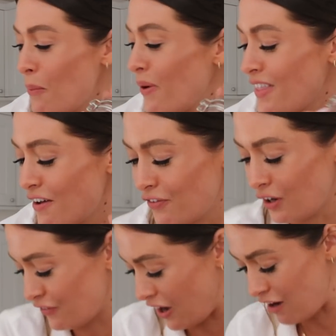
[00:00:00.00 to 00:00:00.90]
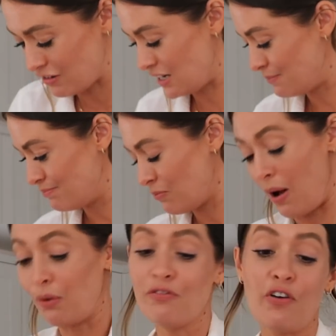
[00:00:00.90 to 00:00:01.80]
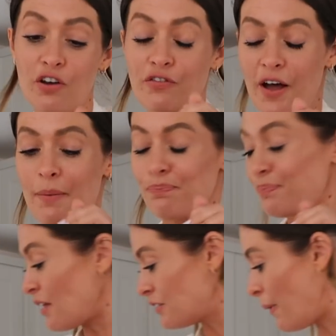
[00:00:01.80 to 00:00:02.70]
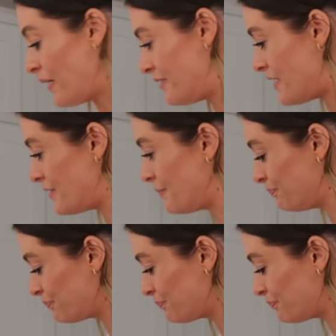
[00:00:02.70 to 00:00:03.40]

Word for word: when they're full of curry, well, full of um, spices.